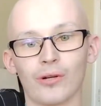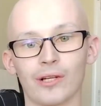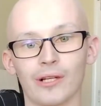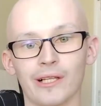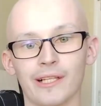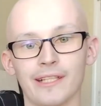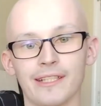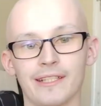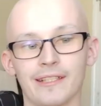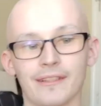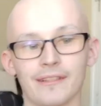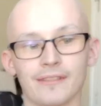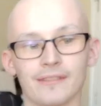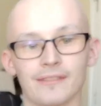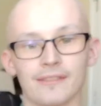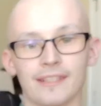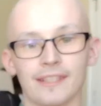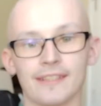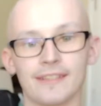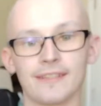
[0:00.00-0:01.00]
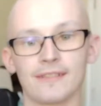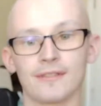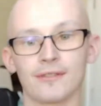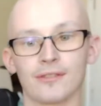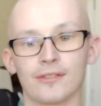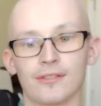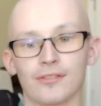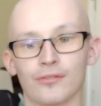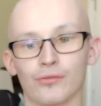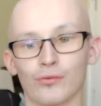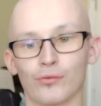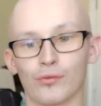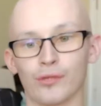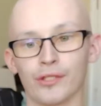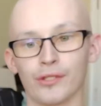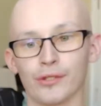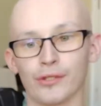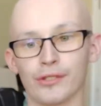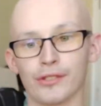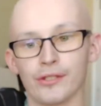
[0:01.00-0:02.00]
clean. It just looks
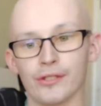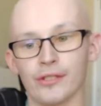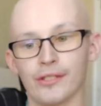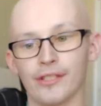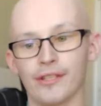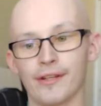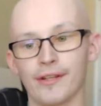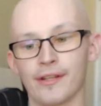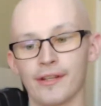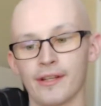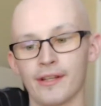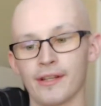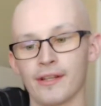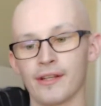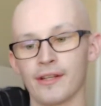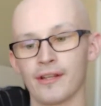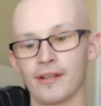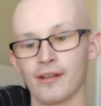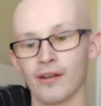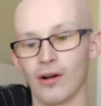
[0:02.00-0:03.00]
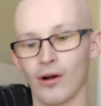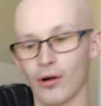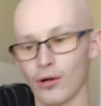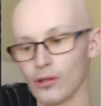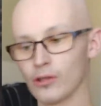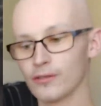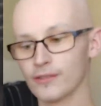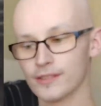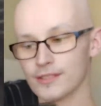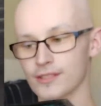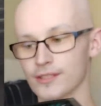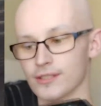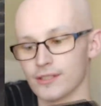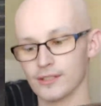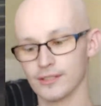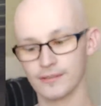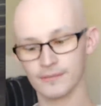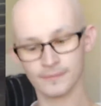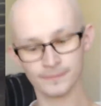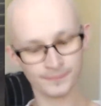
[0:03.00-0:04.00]
really good. All of it's
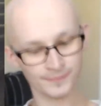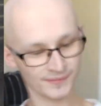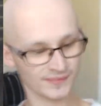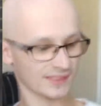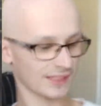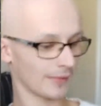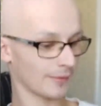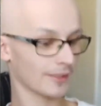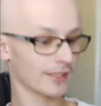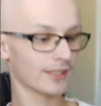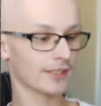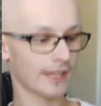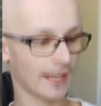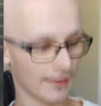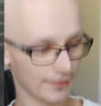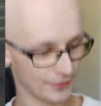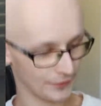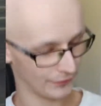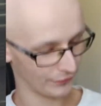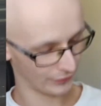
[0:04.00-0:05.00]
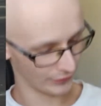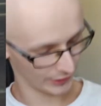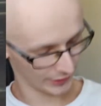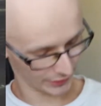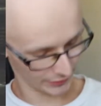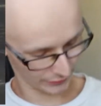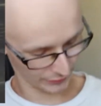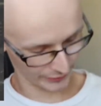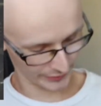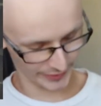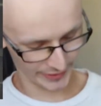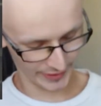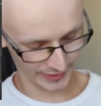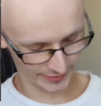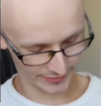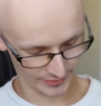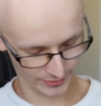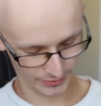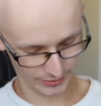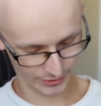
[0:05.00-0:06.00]
good. I'm gonna have some footage for you
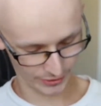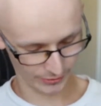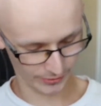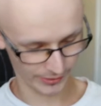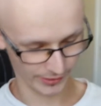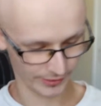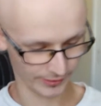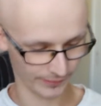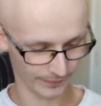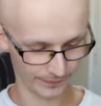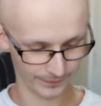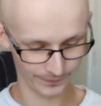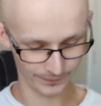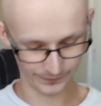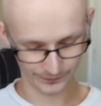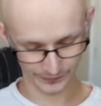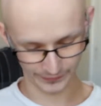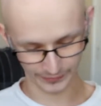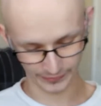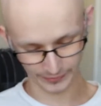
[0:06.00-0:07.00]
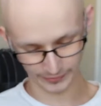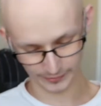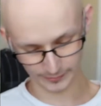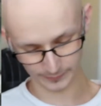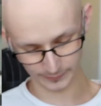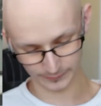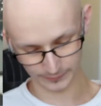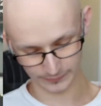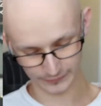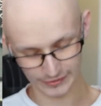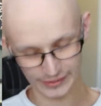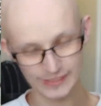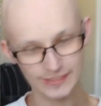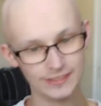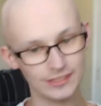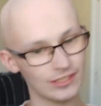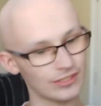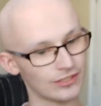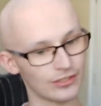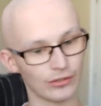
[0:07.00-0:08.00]
guys. I'll show you. It's
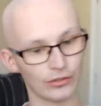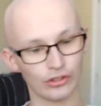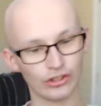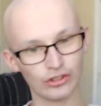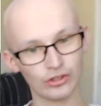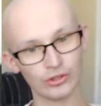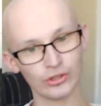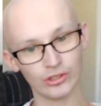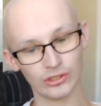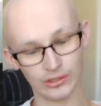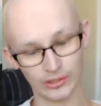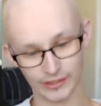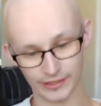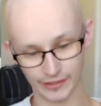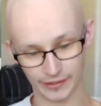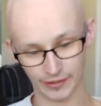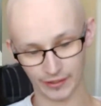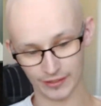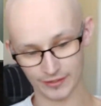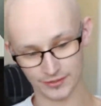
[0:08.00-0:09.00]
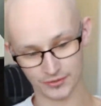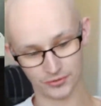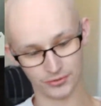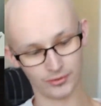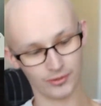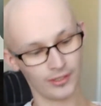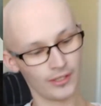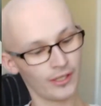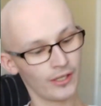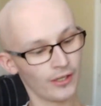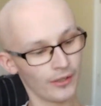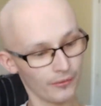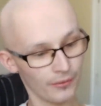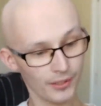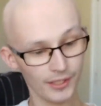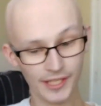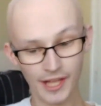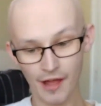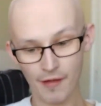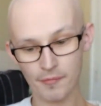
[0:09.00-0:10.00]
just a good looking console.
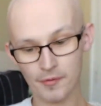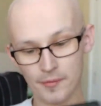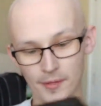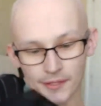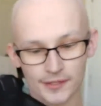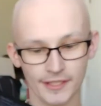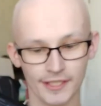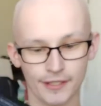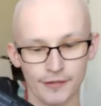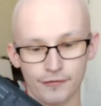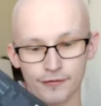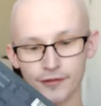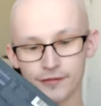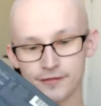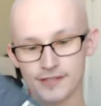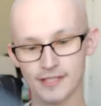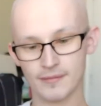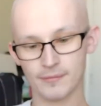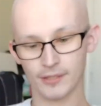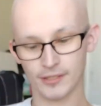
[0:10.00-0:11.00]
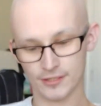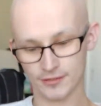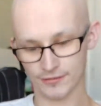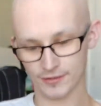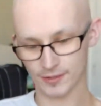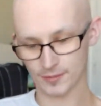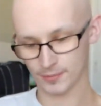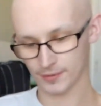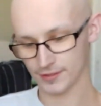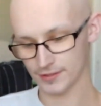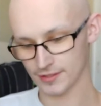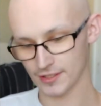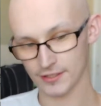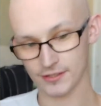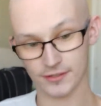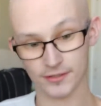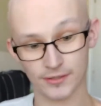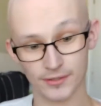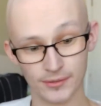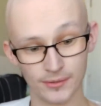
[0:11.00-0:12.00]
Really happy about that. $15 for this
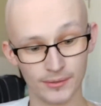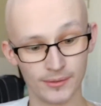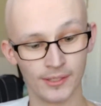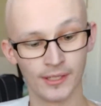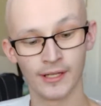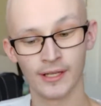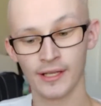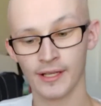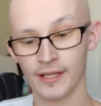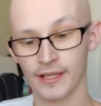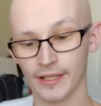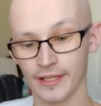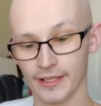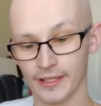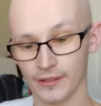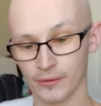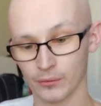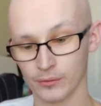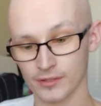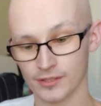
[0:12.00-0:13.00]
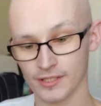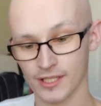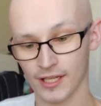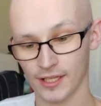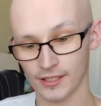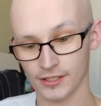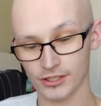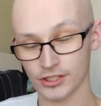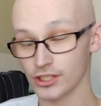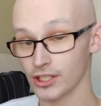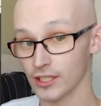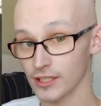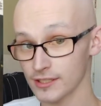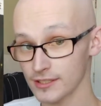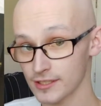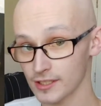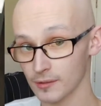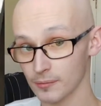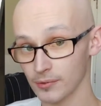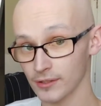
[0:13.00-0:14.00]
PlayStation 2, and it was not
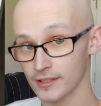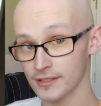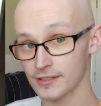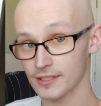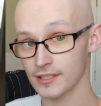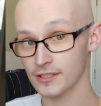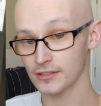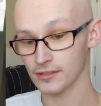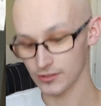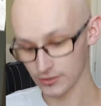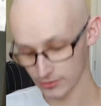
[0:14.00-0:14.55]
just a PlayStation